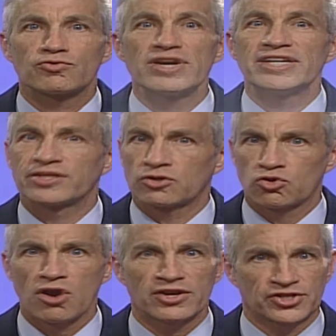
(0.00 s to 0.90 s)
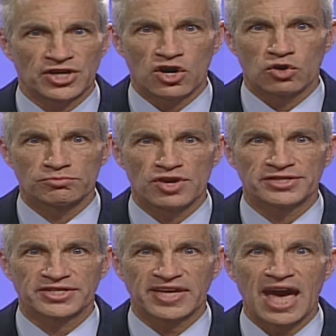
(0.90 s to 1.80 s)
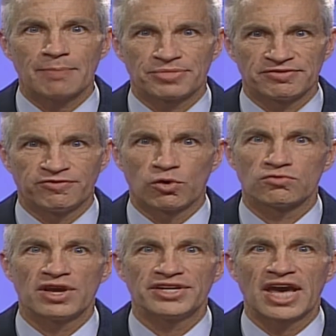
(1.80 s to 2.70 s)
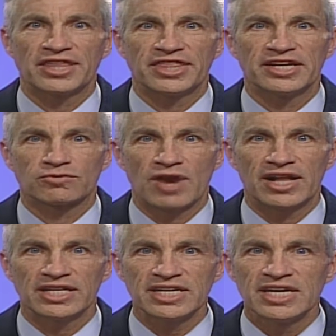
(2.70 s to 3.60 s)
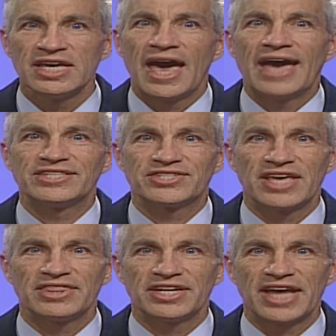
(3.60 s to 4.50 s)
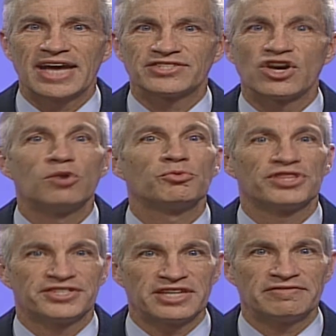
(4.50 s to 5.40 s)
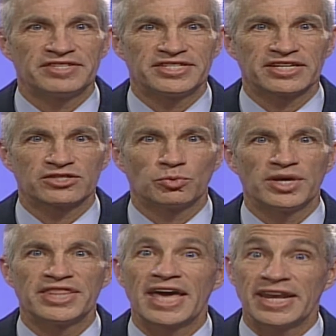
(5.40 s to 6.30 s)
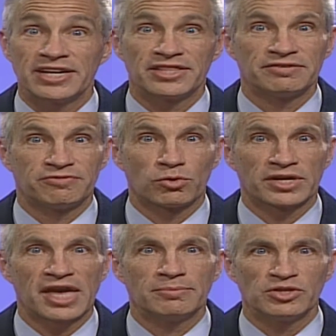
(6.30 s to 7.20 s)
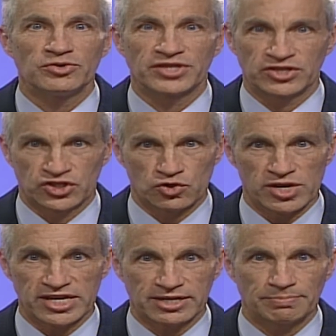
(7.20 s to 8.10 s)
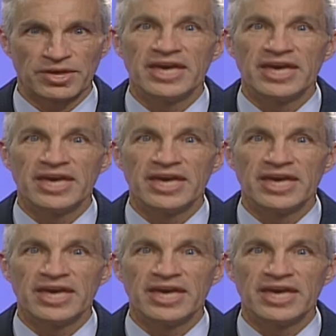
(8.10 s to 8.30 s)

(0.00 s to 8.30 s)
Reed crushed a home run to cap the four run ninth inning rally and send the Dads home with a 7 6 win that ended the four game losing streak.